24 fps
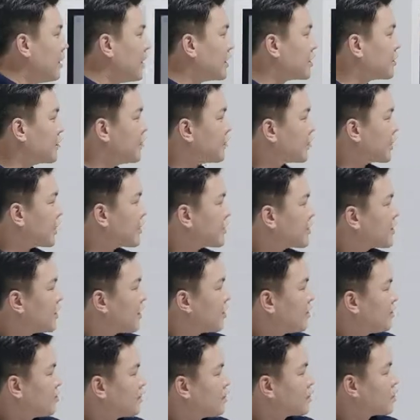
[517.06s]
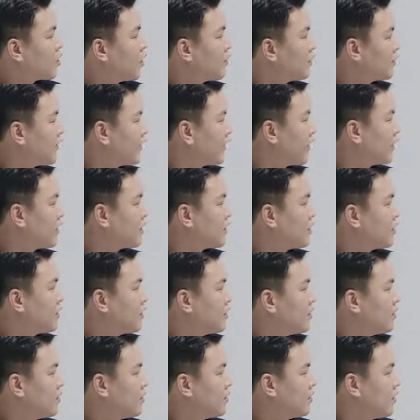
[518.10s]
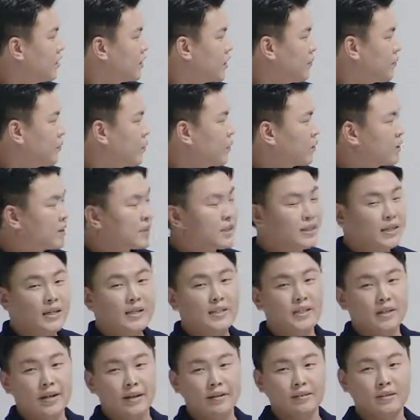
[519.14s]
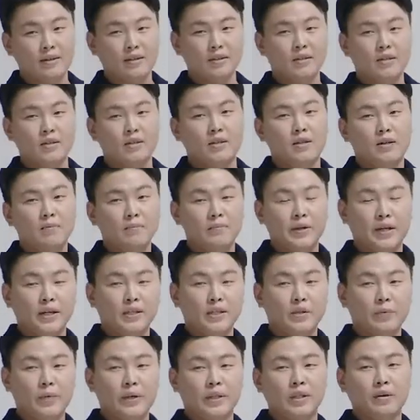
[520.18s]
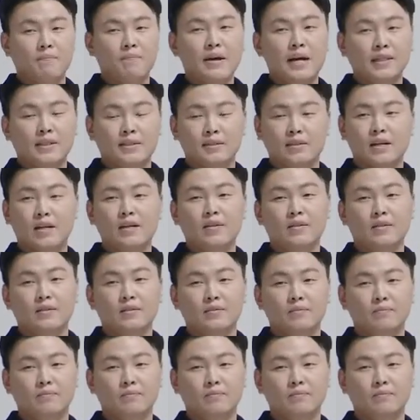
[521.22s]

As you can see in the software, the default scan sequence begins with the maxilla.